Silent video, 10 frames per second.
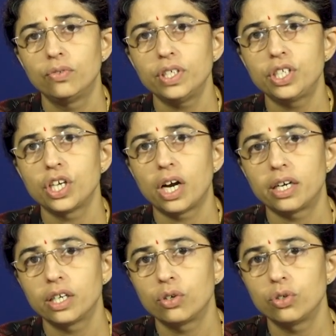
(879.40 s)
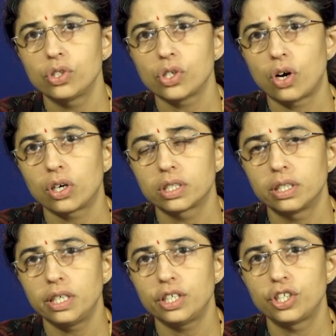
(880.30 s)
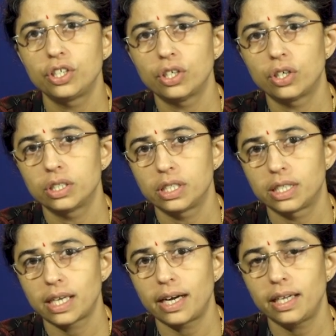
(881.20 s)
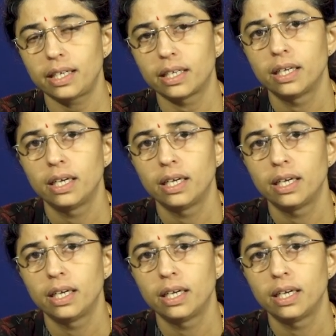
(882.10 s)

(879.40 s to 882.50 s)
which undergoes oxidation on standing